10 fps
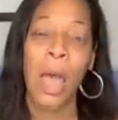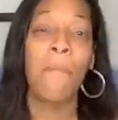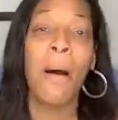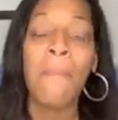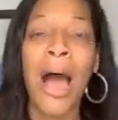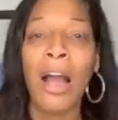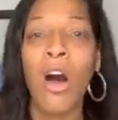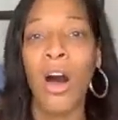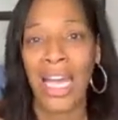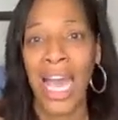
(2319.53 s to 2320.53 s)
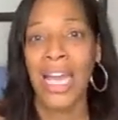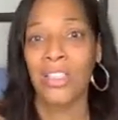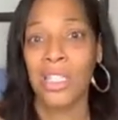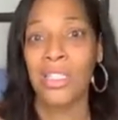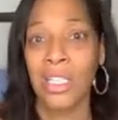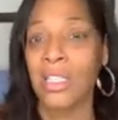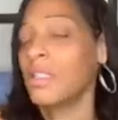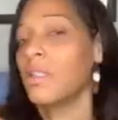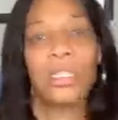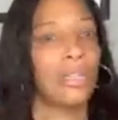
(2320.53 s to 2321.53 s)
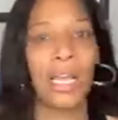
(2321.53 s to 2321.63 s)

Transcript: But my Caucasian sisters,